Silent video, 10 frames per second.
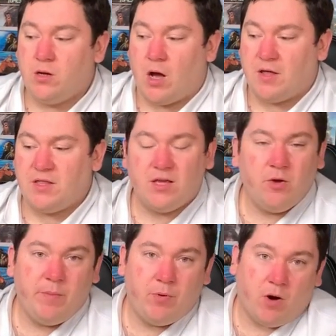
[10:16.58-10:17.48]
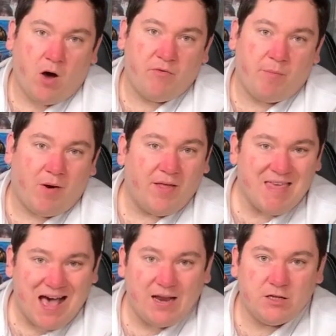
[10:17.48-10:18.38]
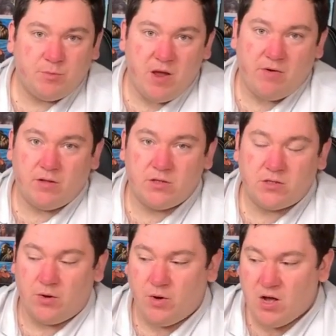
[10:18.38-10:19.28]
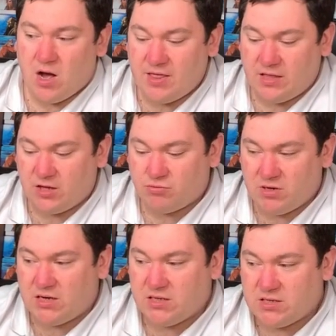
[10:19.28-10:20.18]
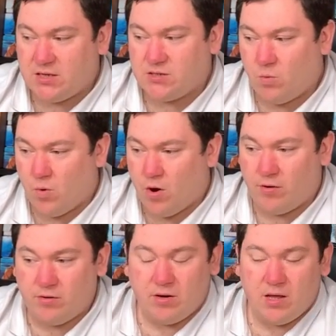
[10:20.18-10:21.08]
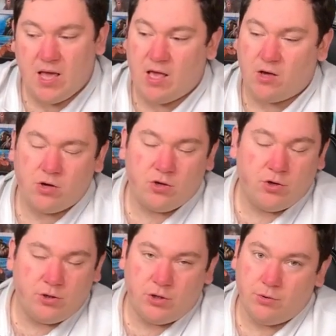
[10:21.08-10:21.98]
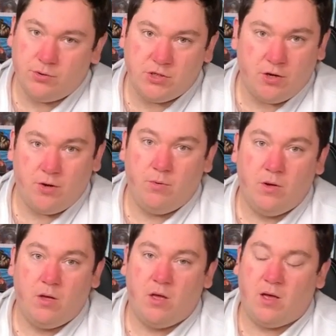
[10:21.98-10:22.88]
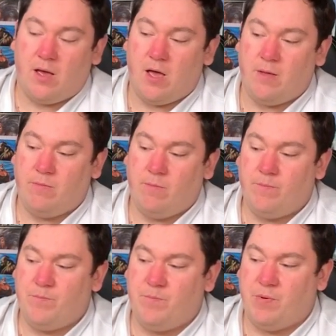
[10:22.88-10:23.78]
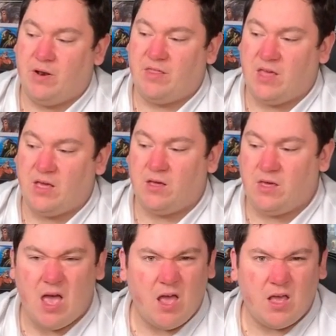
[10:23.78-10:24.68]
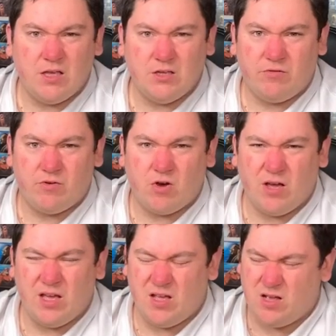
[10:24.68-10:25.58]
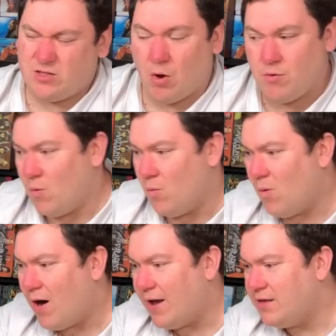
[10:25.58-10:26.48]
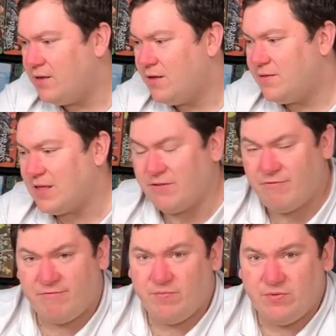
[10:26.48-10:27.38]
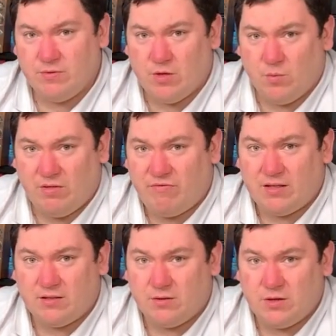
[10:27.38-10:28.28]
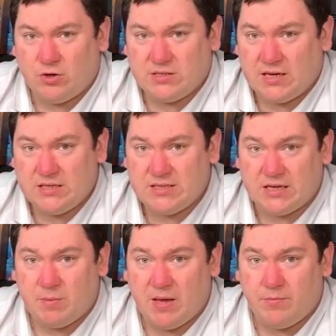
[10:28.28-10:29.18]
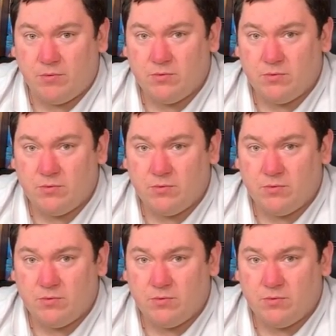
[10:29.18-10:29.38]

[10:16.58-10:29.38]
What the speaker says: I think they could be put off by that experience. So I think this really sings at 1. It could do 2. But I think, yeah, I don't know why that we think that it could take 6 people.